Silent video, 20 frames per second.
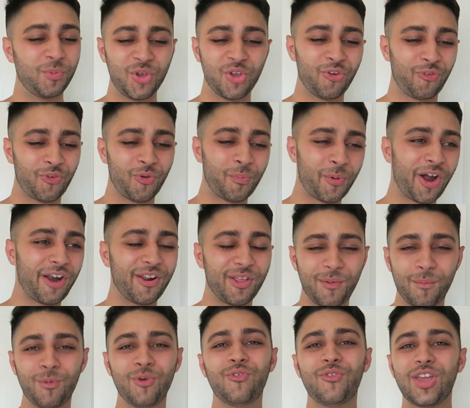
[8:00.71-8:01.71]
beautiful part of
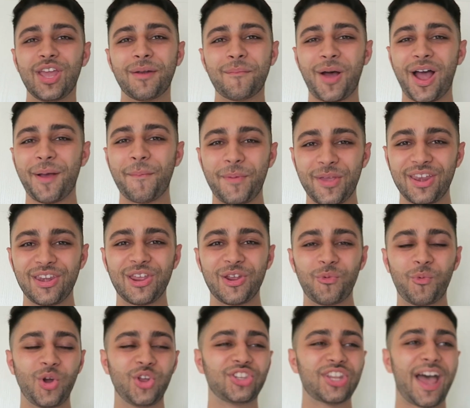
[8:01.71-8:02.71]
the movie, in my
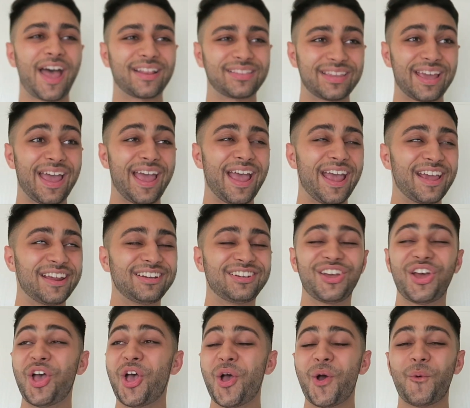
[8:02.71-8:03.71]
opinion, was at the
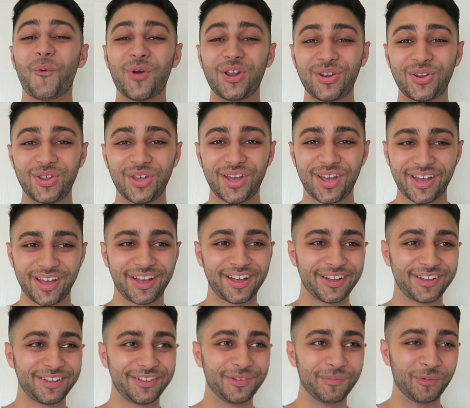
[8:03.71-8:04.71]
end. When
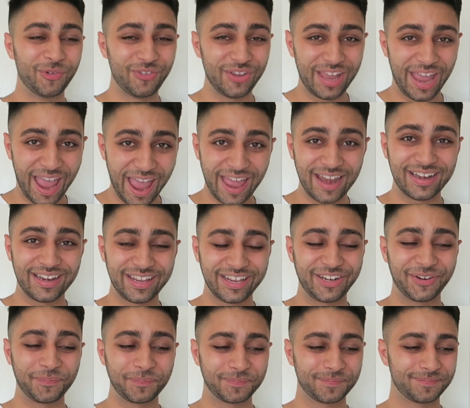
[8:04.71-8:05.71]
the movie
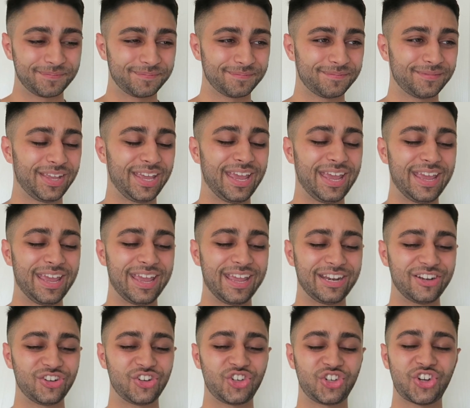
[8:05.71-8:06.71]
ended,
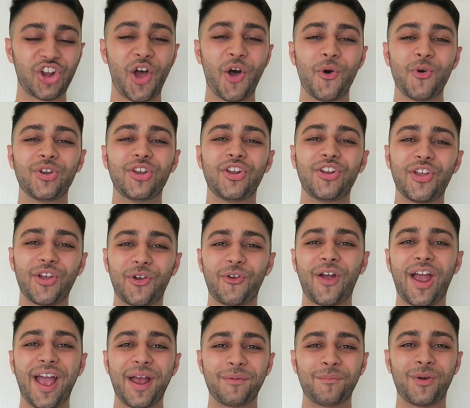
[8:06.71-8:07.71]
it showed the
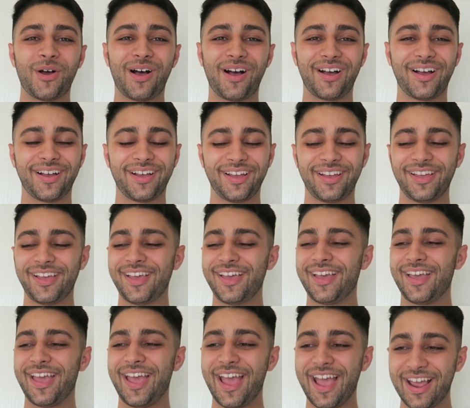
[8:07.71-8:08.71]
grandma,
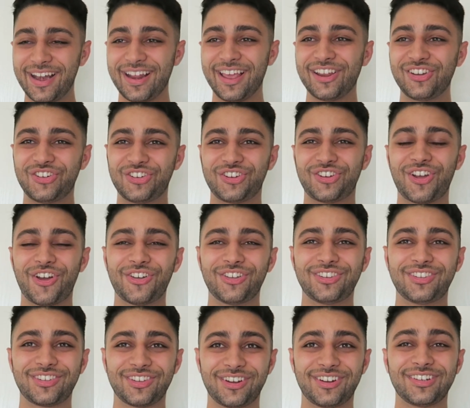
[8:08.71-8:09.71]
and it
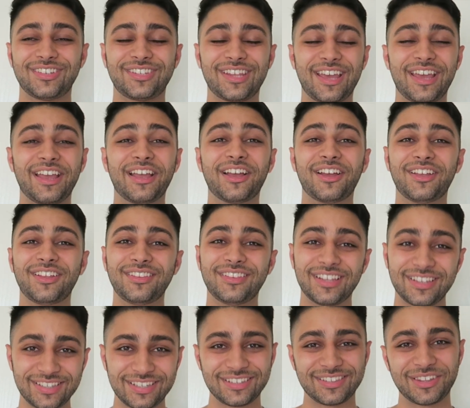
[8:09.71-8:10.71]
shows her saying,
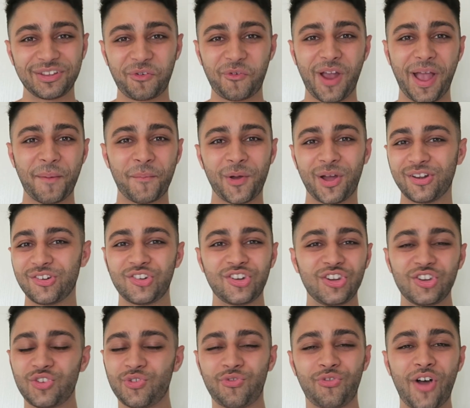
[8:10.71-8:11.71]
this is the grandma and
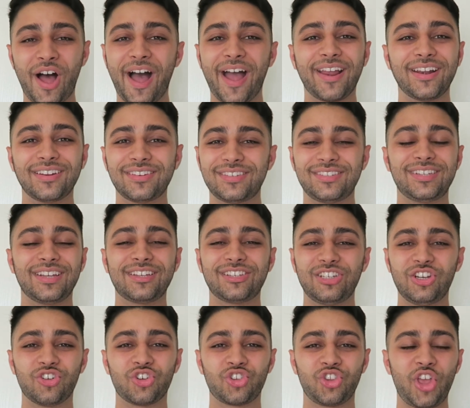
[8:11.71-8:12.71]
she's fine
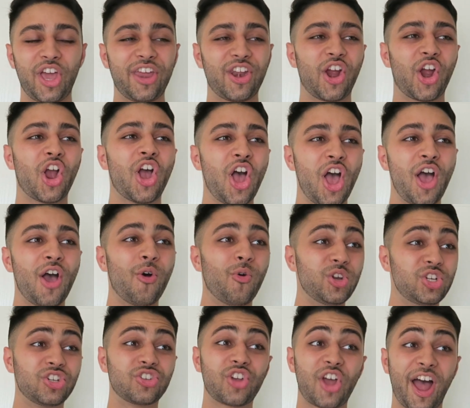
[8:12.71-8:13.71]
6 years later,
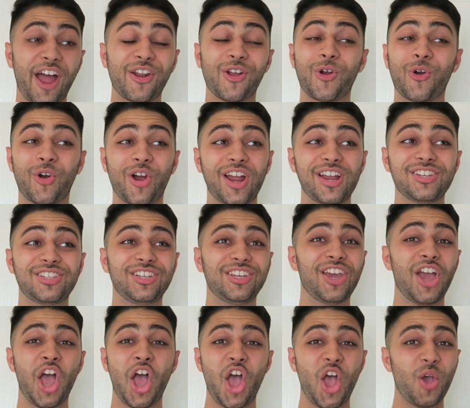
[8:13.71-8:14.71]
which is kind of
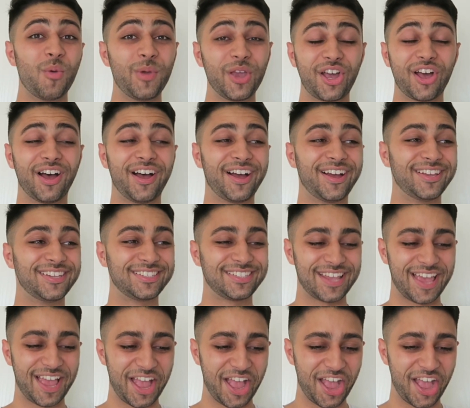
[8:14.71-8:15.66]
crazy because